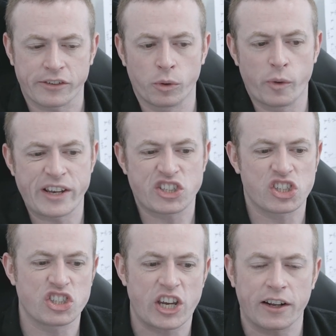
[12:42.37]
So always
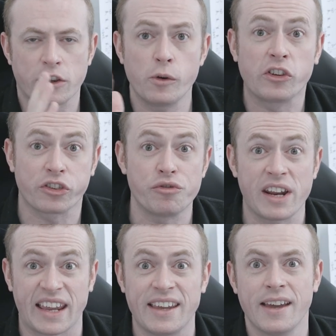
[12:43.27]
check those
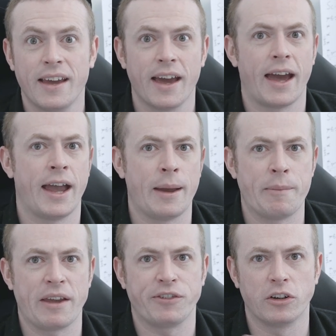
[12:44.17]
three um,
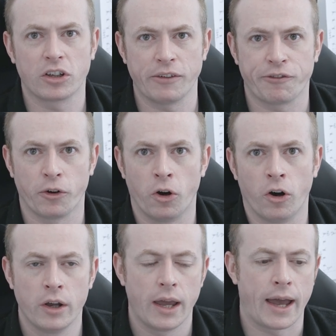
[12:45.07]
if you're looking for...